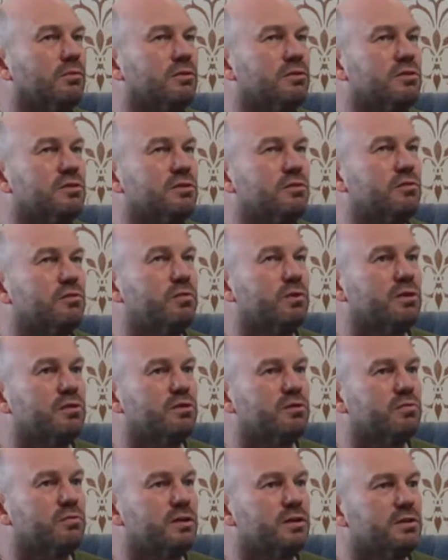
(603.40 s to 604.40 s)
what's the
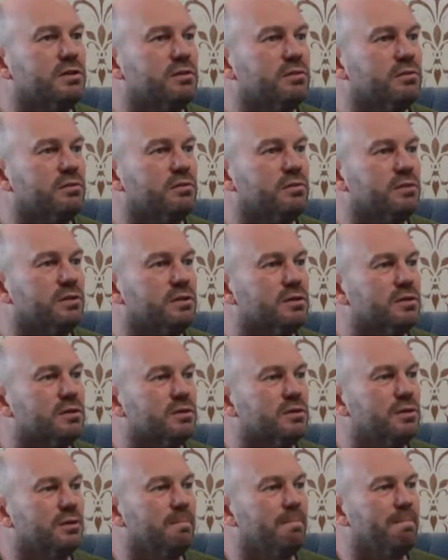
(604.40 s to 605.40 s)
quickest way to do
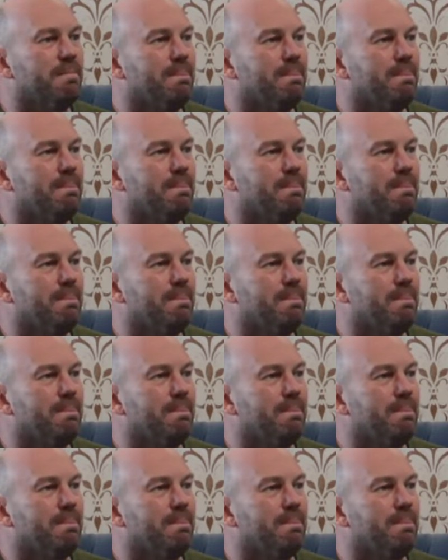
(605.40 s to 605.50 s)
this?